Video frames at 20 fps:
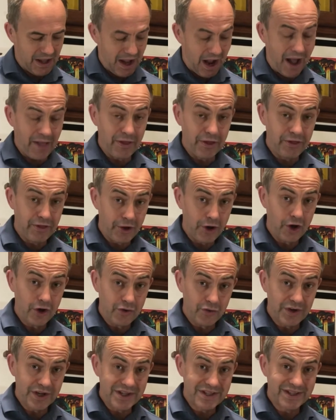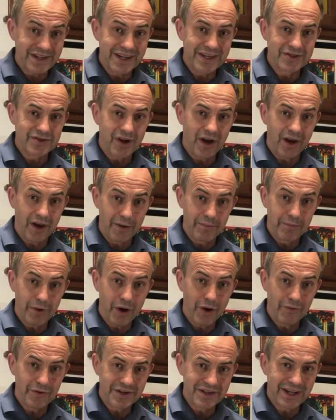And the third reason is
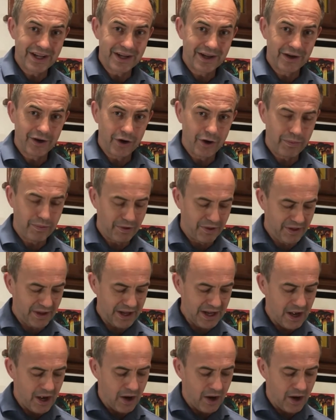lumbar radiculopathy,